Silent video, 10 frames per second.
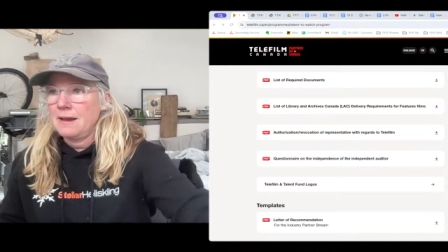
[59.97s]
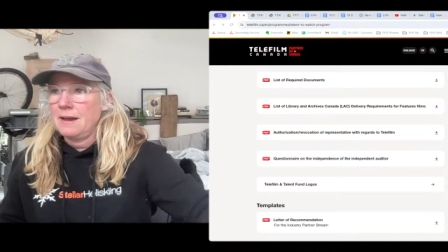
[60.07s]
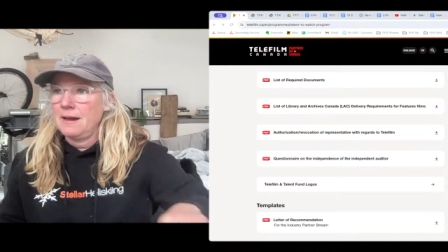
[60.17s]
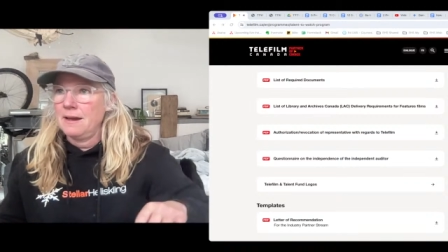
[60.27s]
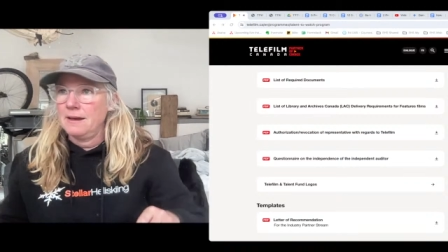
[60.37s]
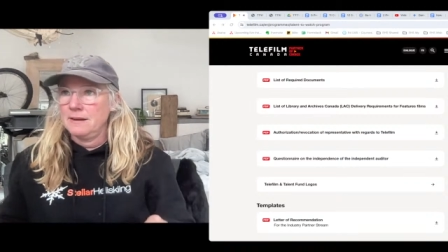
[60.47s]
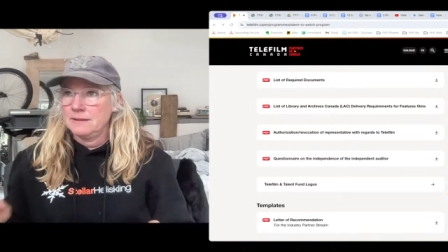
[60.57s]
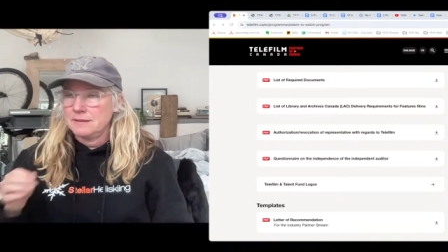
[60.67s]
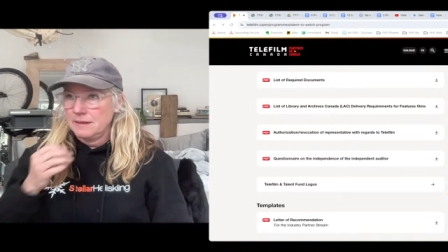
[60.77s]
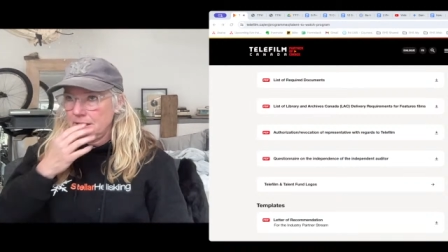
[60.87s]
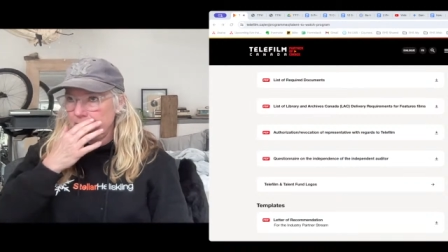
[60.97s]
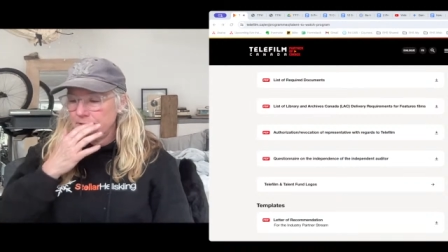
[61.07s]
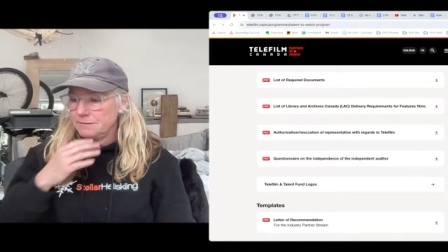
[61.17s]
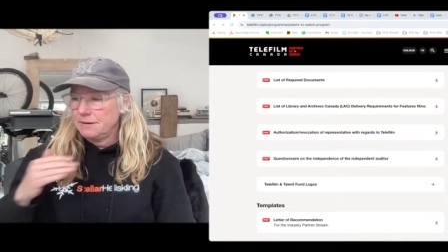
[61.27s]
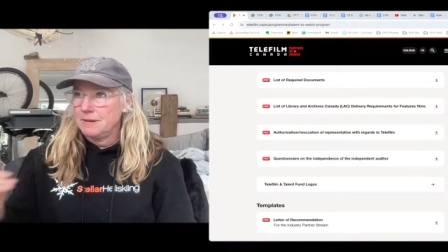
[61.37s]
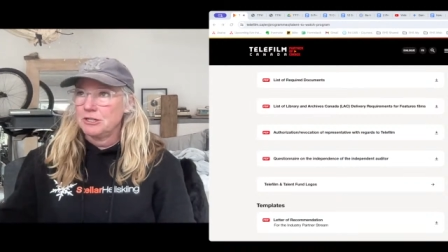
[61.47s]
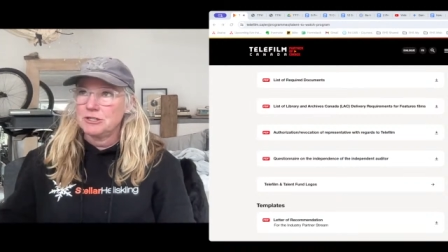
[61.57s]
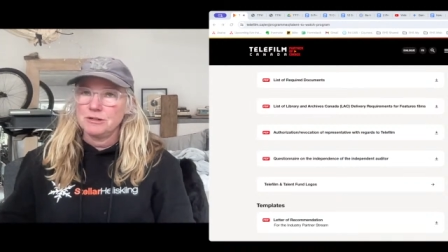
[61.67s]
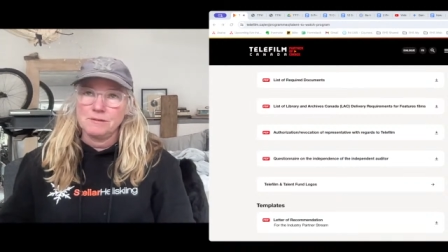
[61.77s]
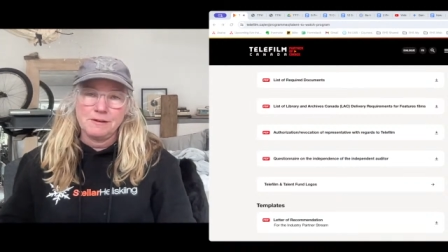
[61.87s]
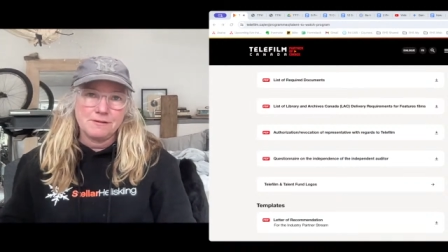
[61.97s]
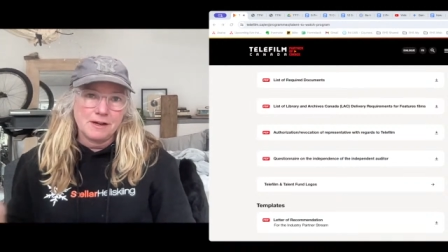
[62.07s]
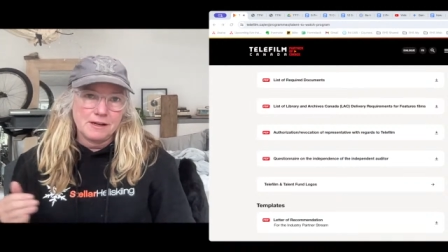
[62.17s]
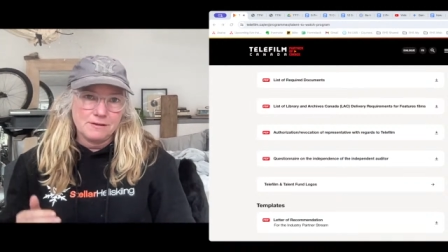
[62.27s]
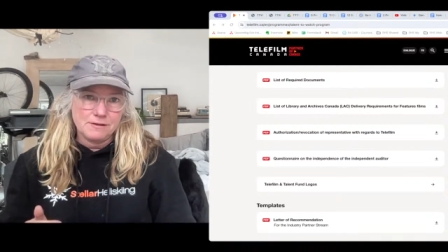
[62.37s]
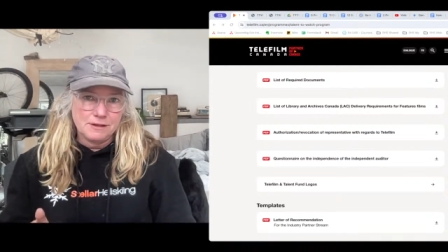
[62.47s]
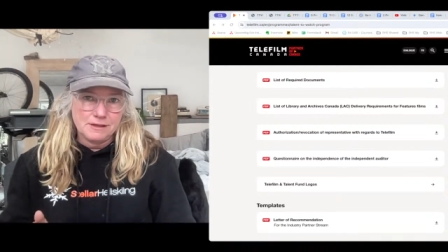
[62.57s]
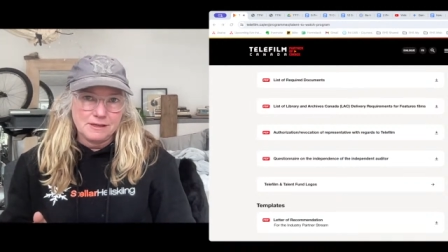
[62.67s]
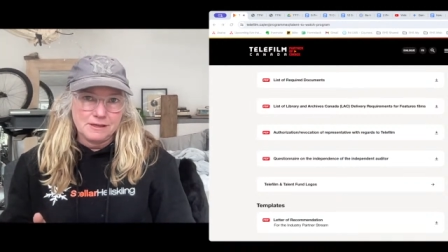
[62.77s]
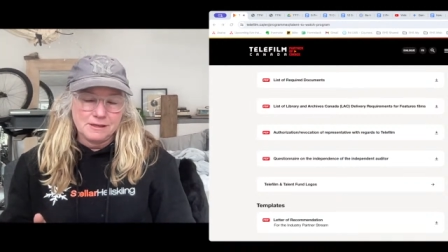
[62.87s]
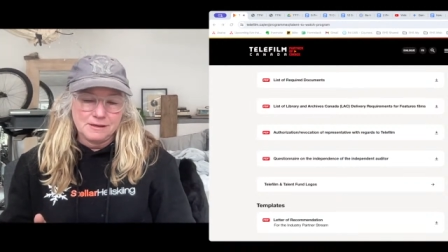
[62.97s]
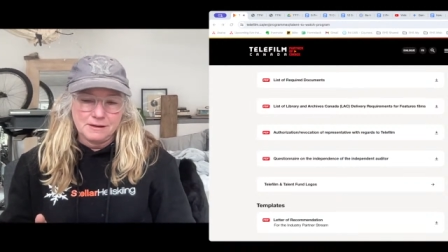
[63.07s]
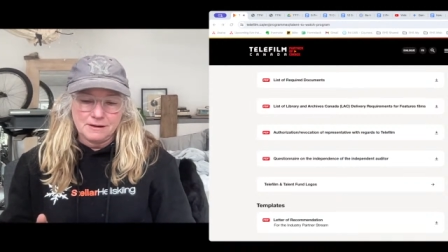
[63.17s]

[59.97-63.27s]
And I just want to make sure we've got everything